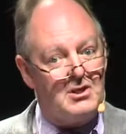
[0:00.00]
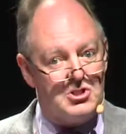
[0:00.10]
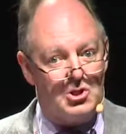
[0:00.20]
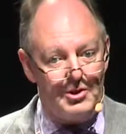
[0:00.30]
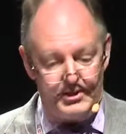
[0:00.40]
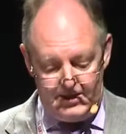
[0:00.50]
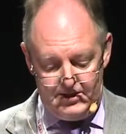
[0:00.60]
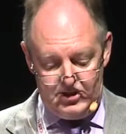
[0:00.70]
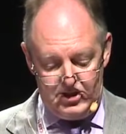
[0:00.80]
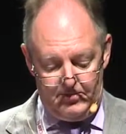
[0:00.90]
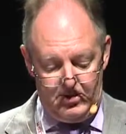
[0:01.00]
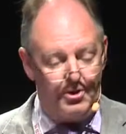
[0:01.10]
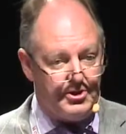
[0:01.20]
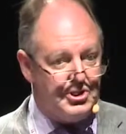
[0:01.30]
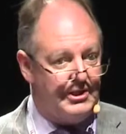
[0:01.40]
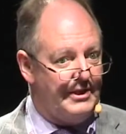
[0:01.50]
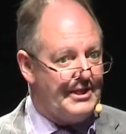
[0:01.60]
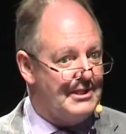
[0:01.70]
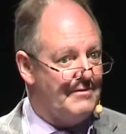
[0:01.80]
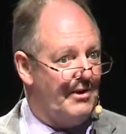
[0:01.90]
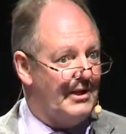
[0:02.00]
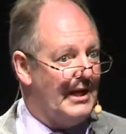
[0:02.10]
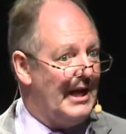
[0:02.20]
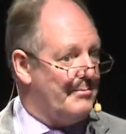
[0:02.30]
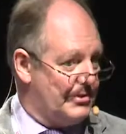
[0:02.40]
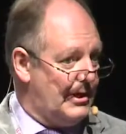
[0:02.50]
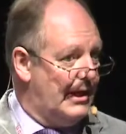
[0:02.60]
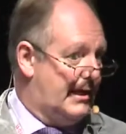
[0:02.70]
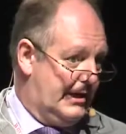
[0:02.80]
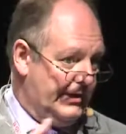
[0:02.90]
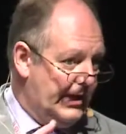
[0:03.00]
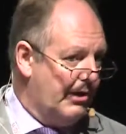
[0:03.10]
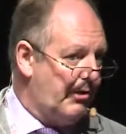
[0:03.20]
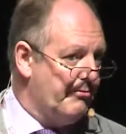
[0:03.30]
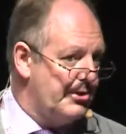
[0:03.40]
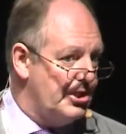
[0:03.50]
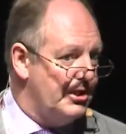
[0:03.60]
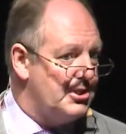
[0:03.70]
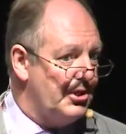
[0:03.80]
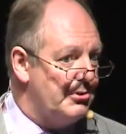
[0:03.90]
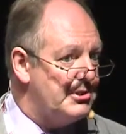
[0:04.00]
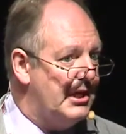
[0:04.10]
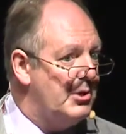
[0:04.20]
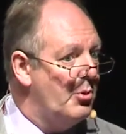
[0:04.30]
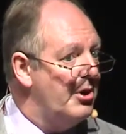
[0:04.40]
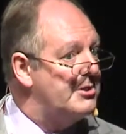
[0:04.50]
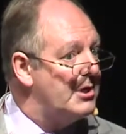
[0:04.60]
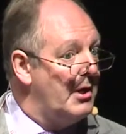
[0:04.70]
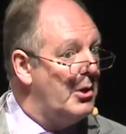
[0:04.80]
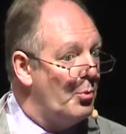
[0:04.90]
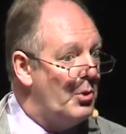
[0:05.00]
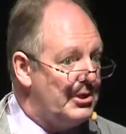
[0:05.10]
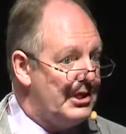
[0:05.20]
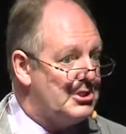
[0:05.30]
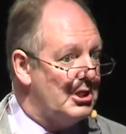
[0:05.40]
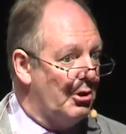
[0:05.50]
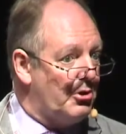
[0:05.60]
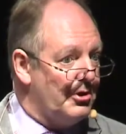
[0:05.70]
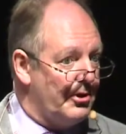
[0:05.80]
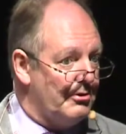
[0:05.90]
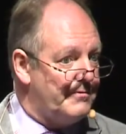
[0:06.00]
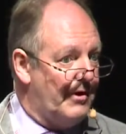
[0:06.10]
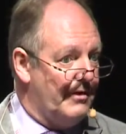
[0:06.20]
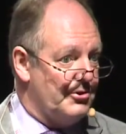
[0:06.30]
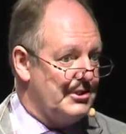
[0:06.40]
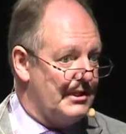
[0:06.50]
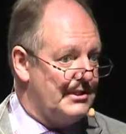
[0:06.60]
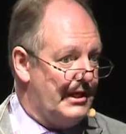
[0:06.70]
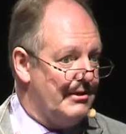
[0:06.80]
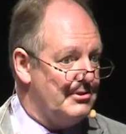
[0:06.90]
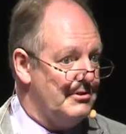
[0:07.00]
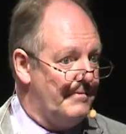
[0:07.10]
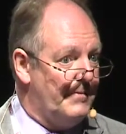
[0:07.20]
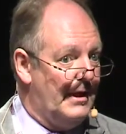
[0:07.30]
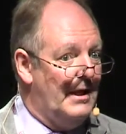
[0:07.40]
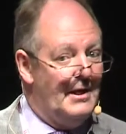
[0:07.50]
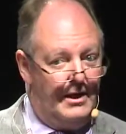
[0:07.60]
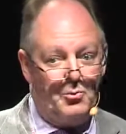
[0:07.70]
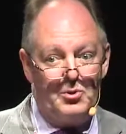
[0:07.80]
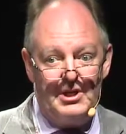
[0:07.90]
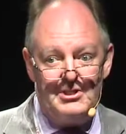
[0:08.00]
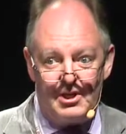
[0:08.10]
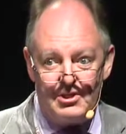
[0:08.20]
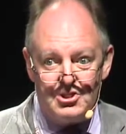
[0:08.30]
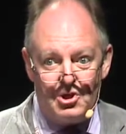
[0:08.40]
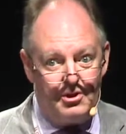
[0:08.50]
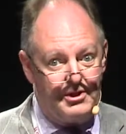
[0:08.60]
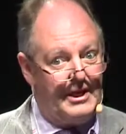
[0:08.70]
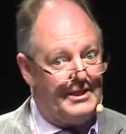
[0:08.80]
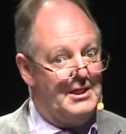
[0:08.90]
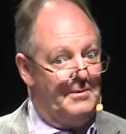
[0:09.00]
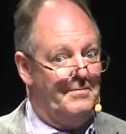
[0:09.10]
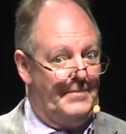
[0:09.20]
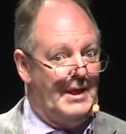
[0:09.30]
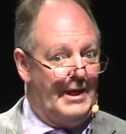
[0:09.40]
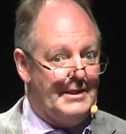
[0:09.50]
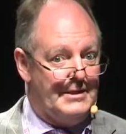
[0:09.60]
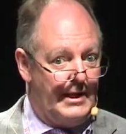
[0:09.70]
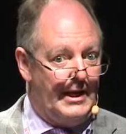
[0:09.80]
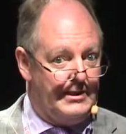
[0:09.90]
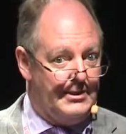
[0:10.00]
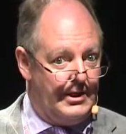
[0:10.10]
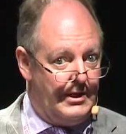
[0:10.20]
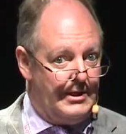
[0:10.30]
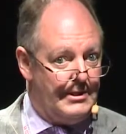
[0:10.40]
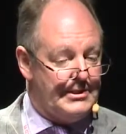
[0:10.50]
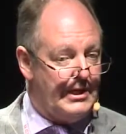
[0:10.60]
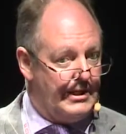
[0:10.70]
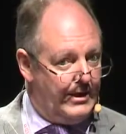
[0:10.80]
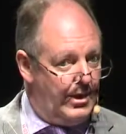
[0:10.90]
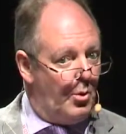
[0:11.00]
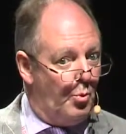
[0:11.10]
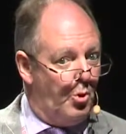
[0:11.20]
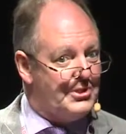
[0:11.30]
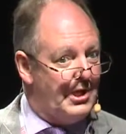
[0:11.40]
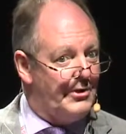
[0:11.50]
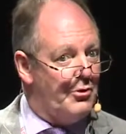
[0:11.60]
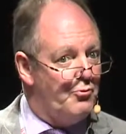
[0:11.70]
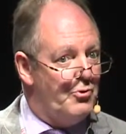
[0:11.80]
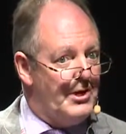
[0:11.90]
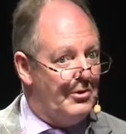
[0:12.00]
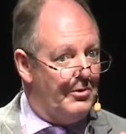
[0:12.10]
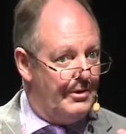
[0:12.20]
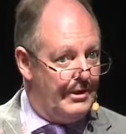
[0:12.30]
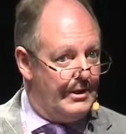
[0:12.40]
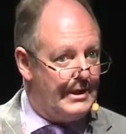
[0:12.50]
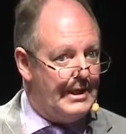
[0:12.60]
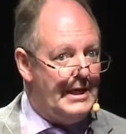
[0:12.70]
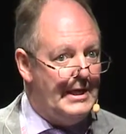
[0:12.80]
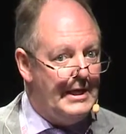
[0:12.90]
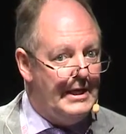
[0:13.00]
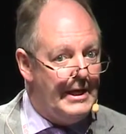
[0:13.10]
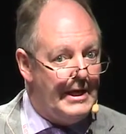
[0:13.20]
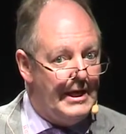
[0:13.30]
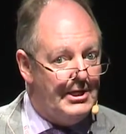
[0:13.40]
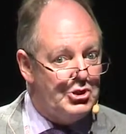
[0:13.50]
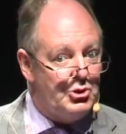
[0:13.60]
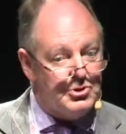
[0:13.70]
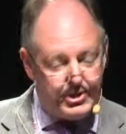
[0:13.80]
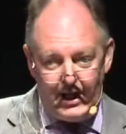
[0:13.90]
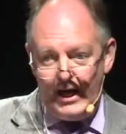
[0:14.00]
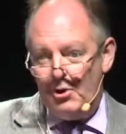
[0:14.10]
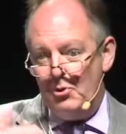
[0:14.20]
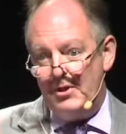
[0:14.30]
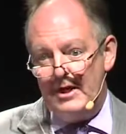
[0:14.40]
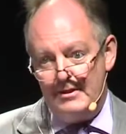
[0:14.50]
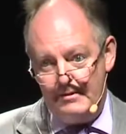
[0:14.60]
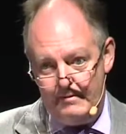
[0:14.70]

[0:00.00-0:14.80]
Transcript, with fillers: consolidating terminology and identifying gaps. And here I return to those key words. We need to look at those five or 6,000. We need to consolidate them and, and uh, say, what are the real key issues and how are they